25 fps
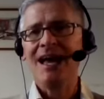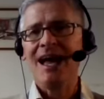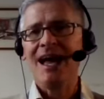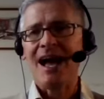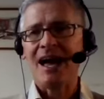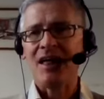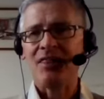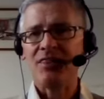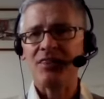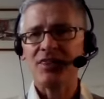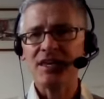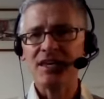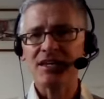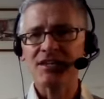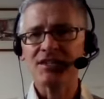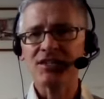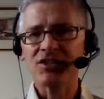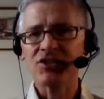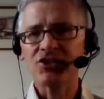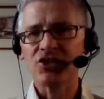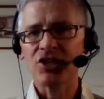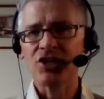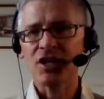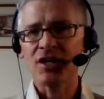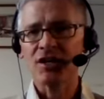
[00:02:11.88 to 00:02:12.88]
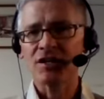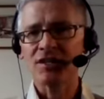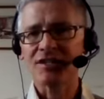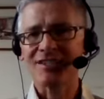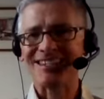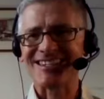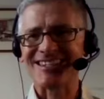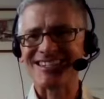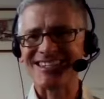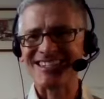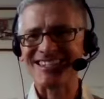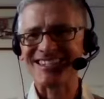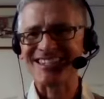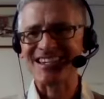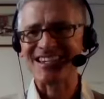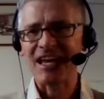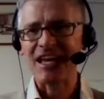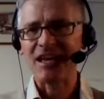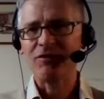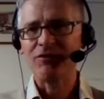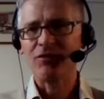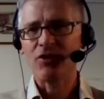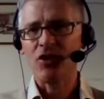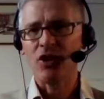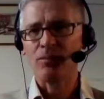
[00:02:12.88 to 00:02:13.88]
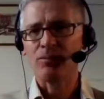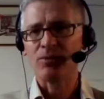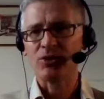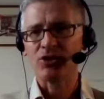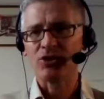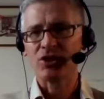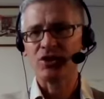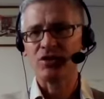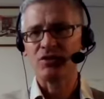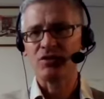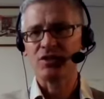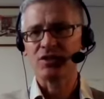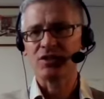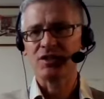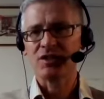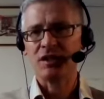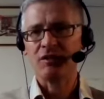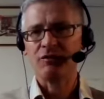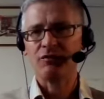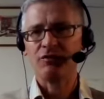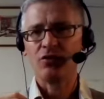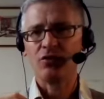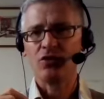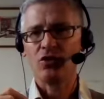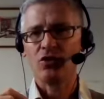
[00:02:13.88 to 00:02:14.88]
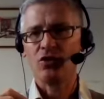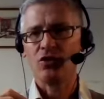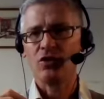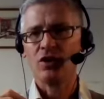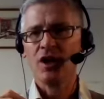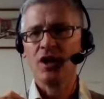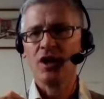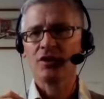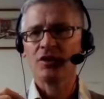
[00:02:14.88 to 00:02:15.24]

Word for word: And this is just a safe opportunity for